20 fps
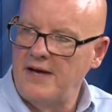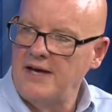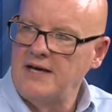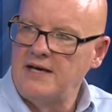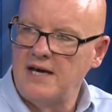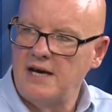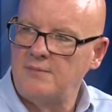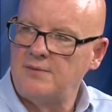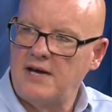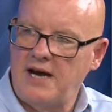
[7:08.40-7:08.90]

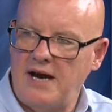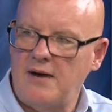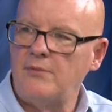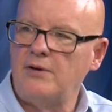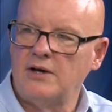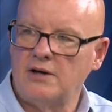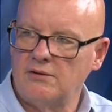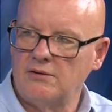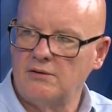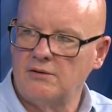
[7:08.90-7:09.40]
kept
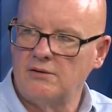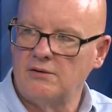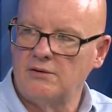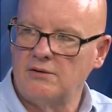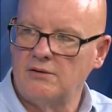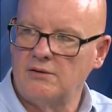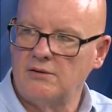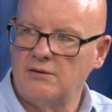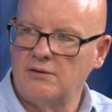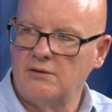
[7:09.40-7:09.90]
hammering on her,
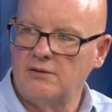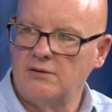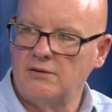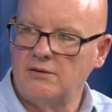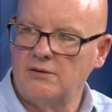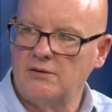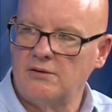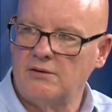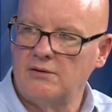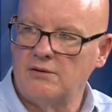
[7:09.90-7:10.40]

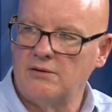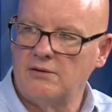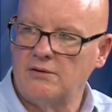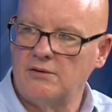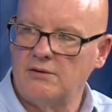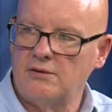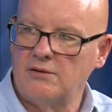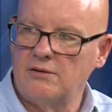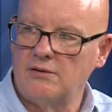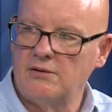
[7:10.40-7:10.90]

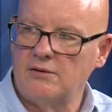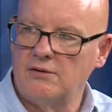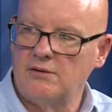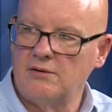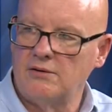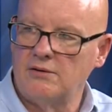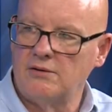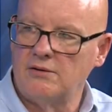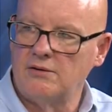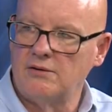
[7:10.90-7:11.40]
and finally
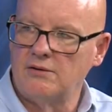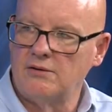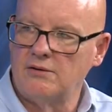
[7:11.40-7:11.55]
she did.